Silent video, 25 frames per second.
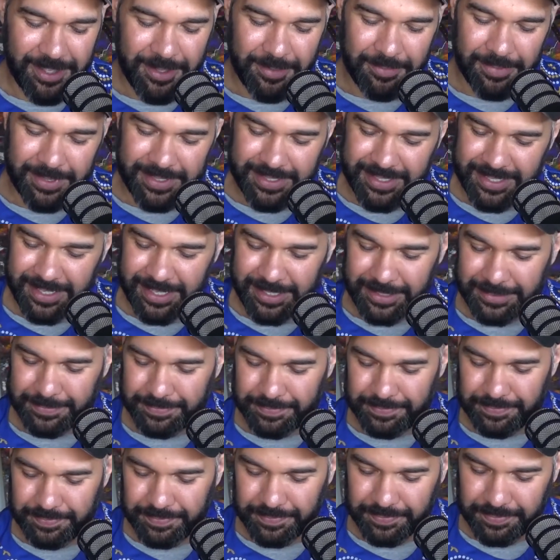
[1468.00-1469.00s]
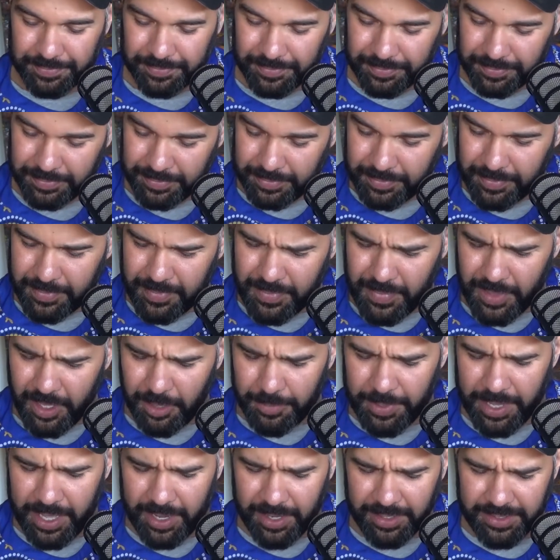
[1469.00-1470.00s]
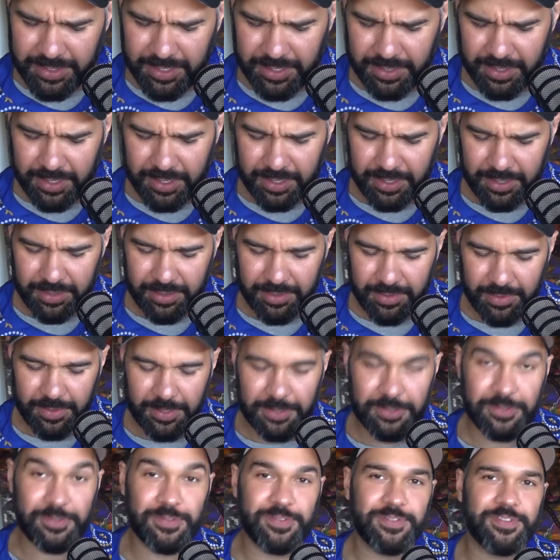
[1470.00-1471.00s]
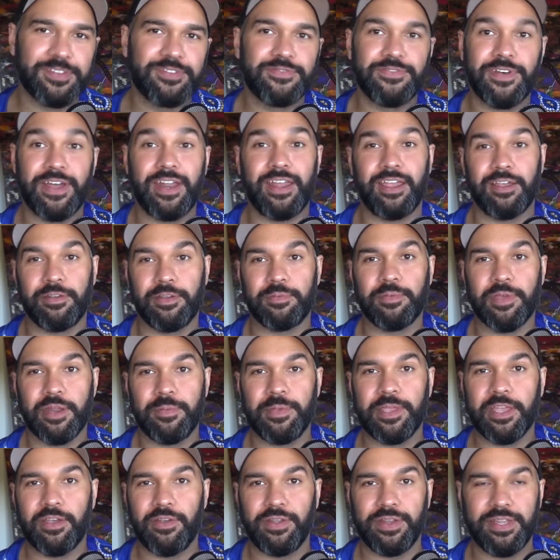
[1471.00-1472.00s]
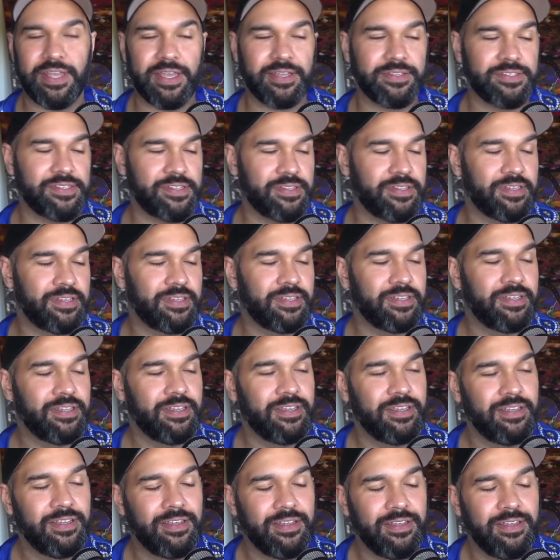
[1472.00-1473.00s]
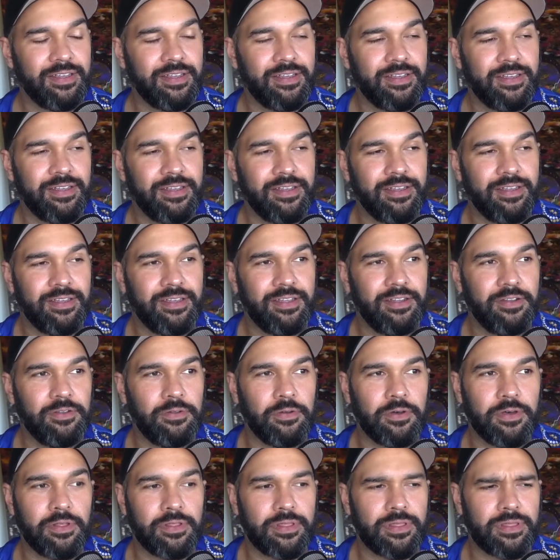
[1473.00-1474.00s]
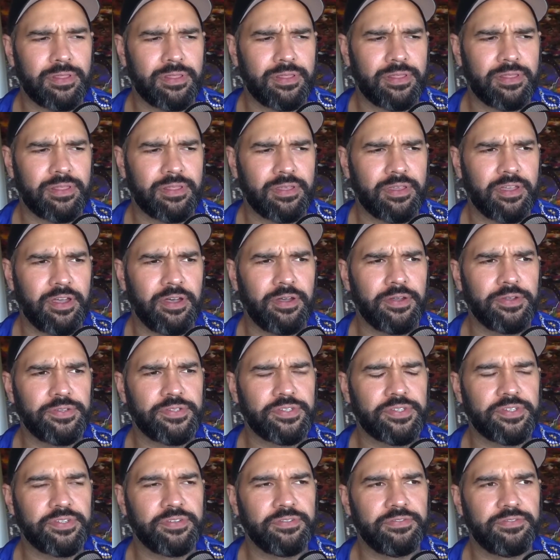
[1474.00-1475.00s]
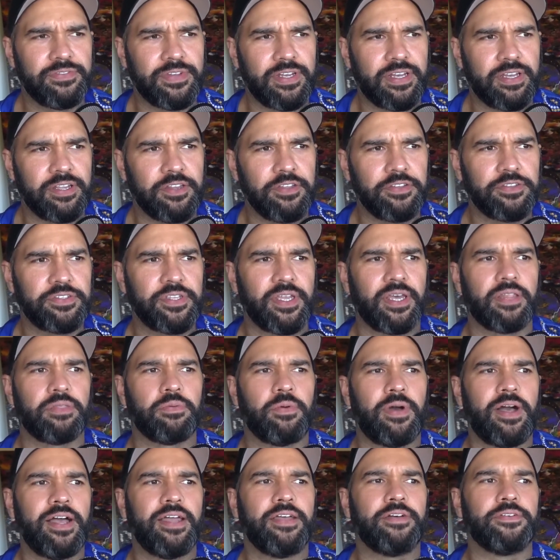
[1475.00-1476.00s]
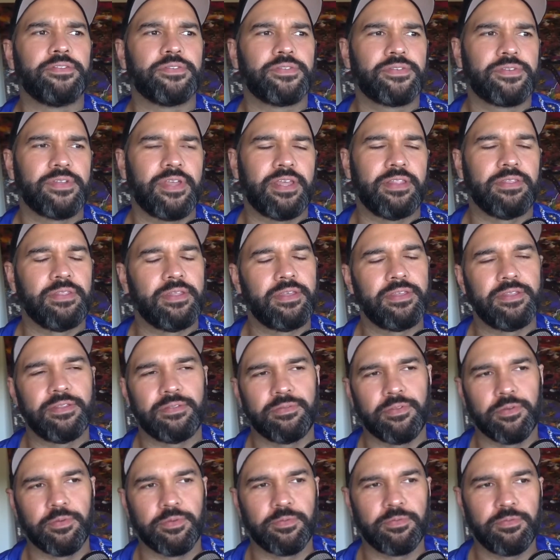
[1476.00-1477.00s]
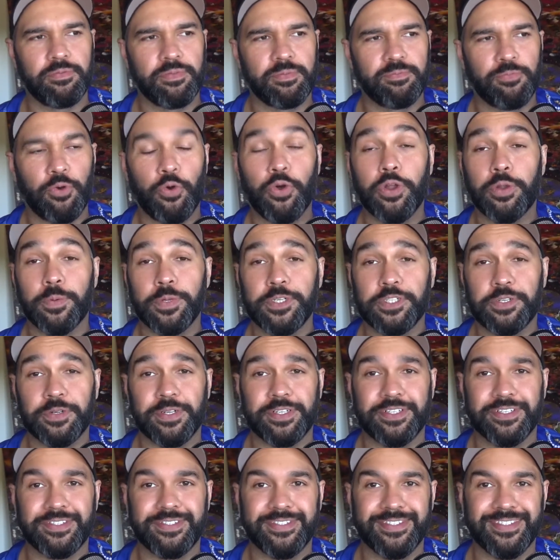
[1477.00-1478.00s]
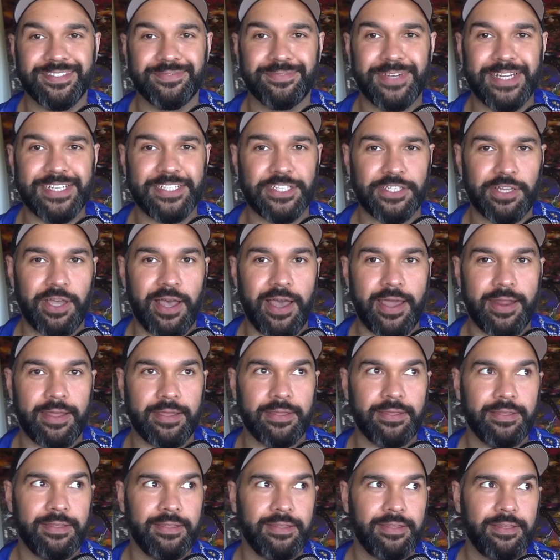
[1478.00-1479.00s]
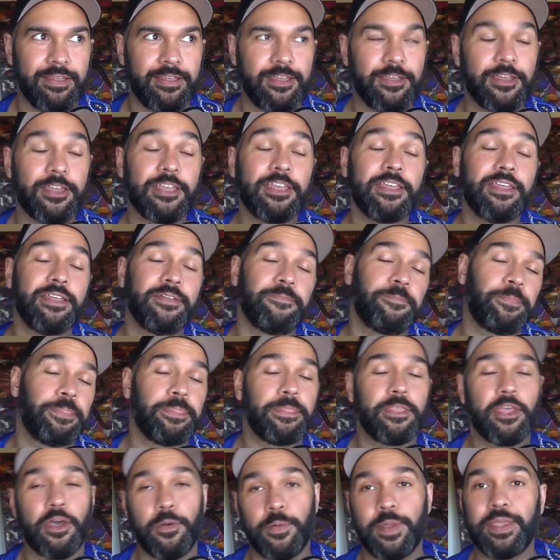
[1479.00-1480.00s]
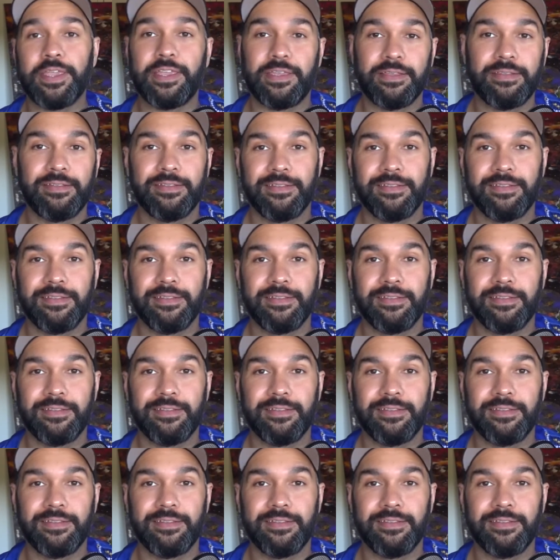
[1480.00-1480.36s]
But we're heading to it's funny, I'm going to be going down to the north coast of New South Wales, and the border restrictions are much tighter going